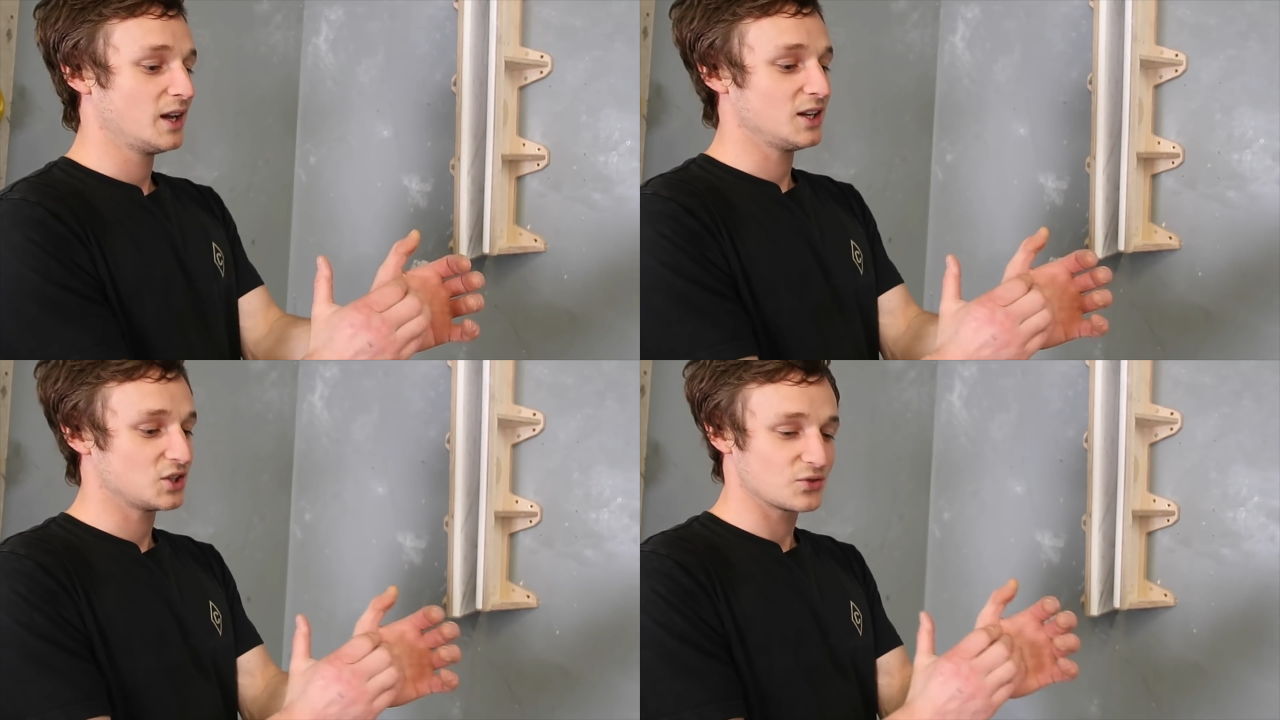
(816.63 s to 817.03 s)

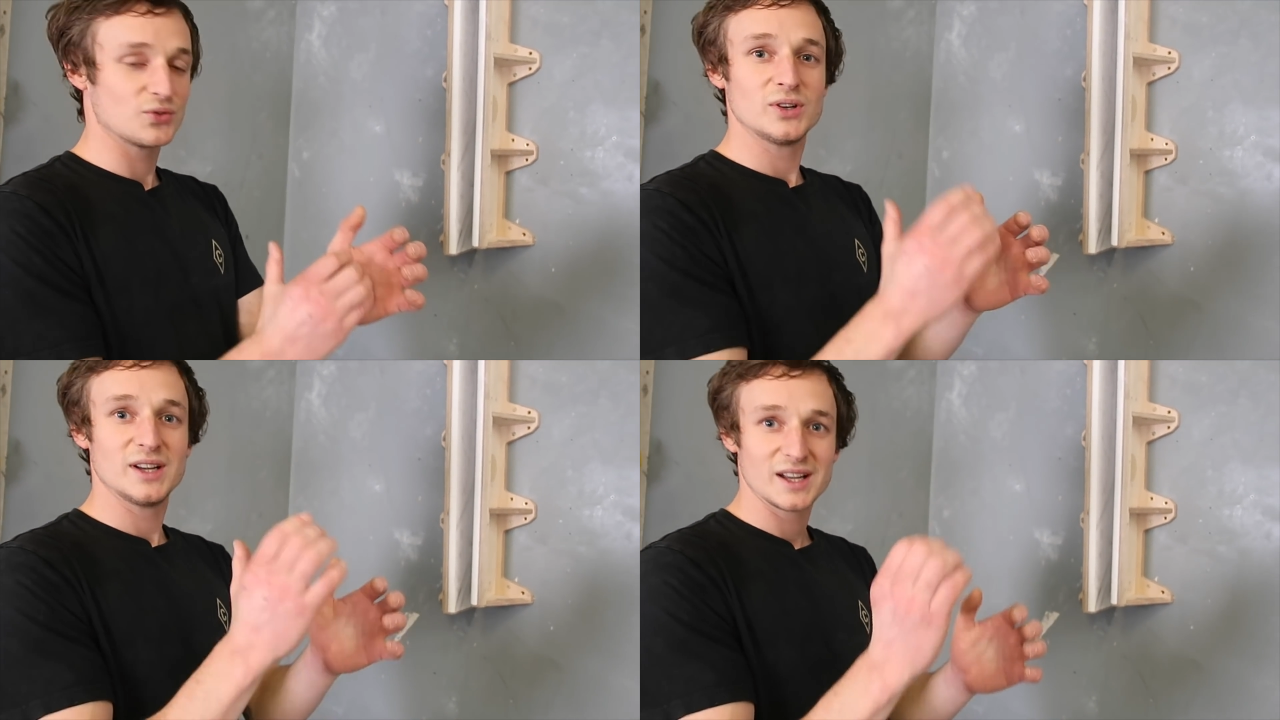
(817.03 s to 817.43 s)
it's just
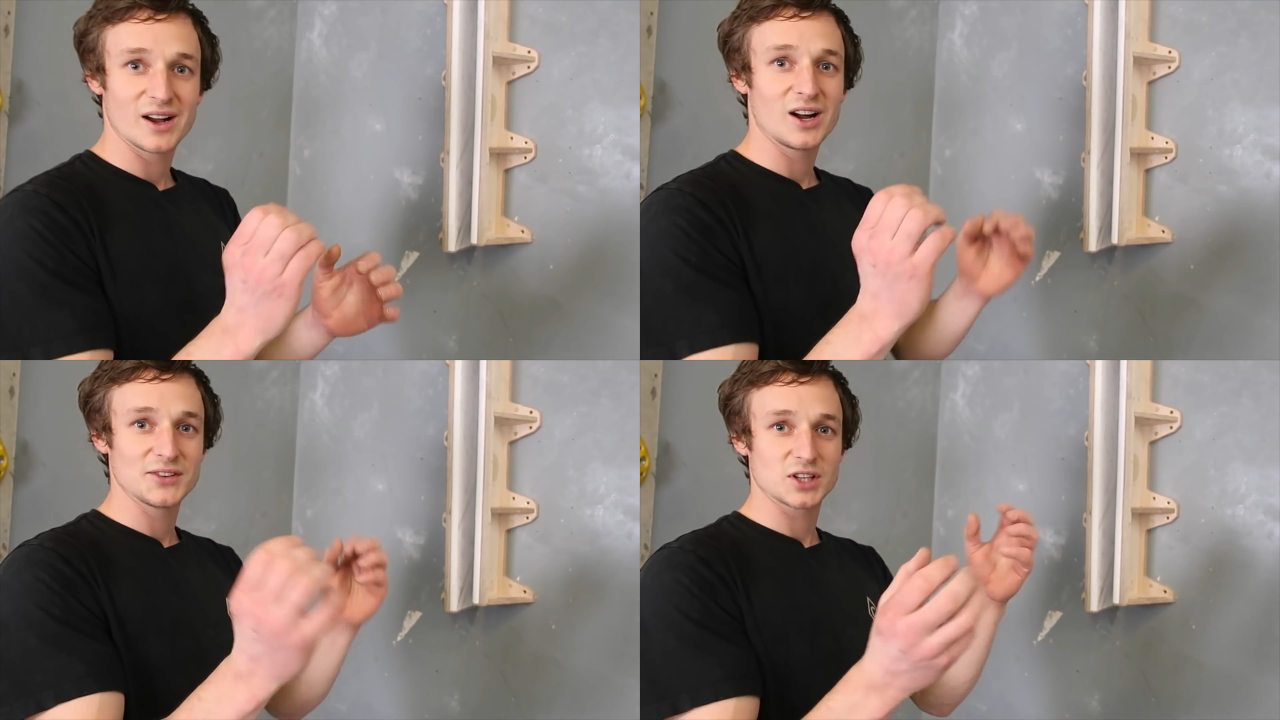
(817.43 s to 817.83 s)
really
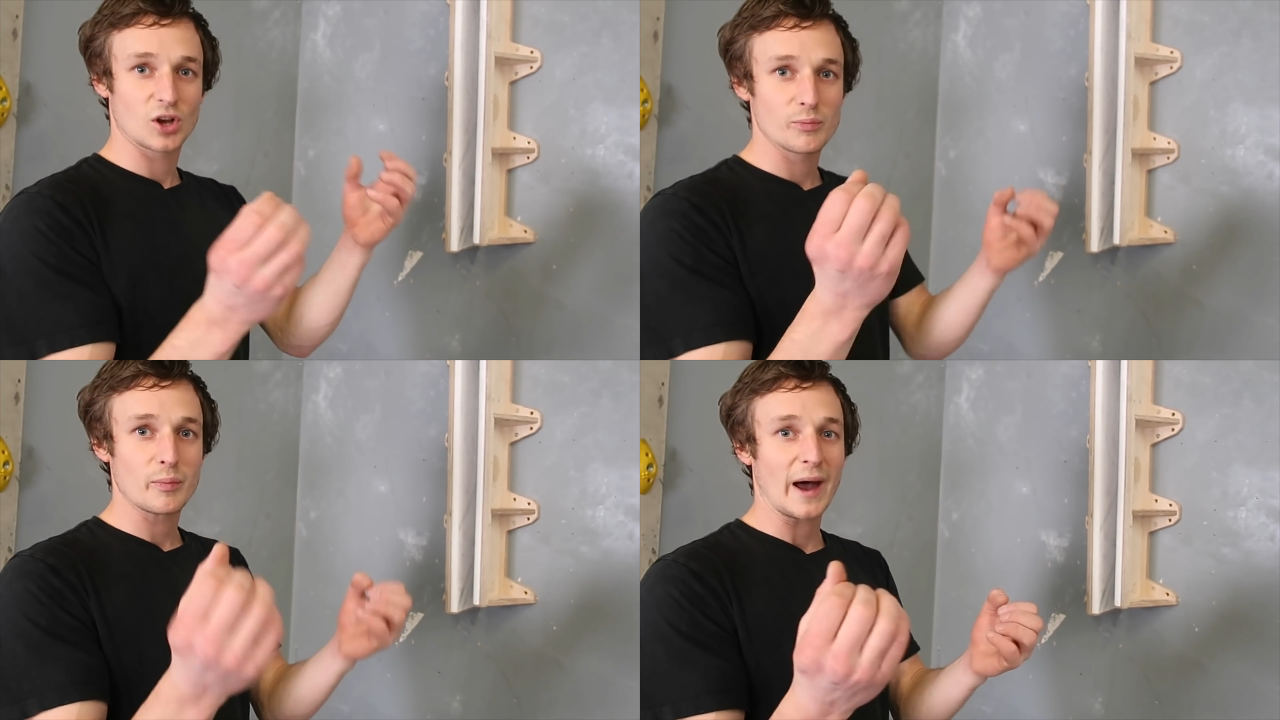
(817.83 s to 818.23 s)
hard to go
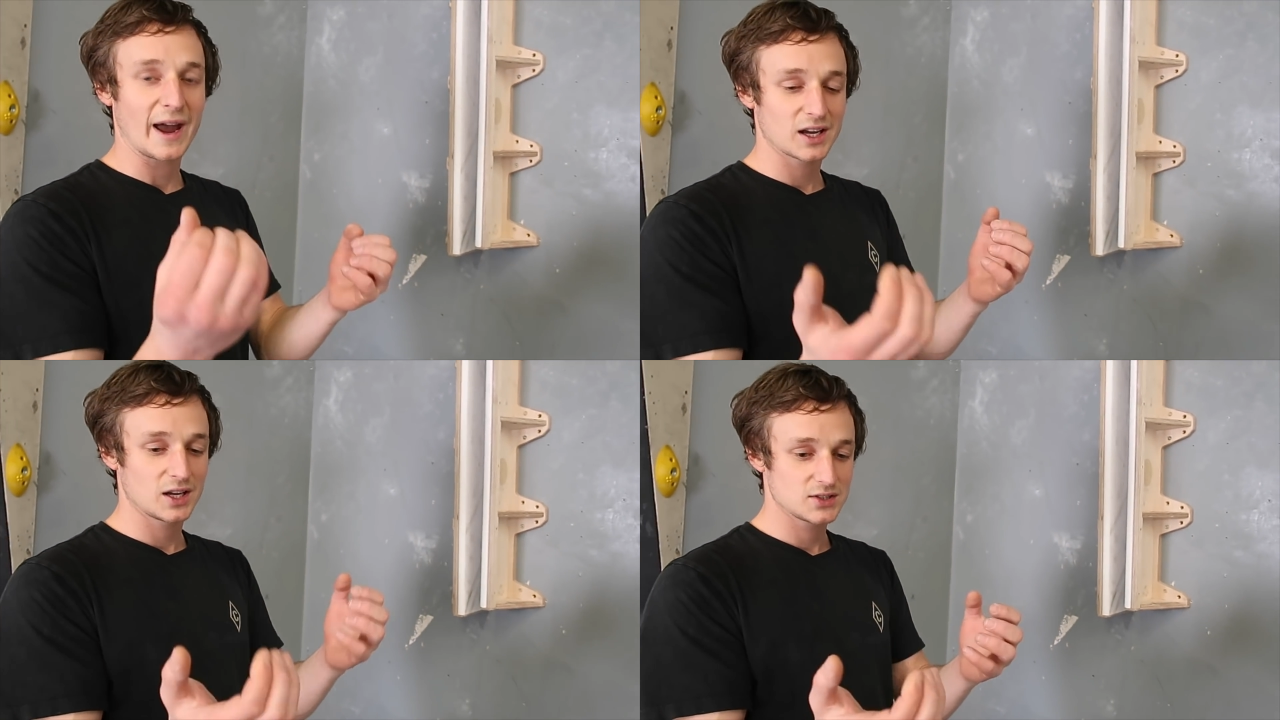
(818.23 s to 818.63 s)
back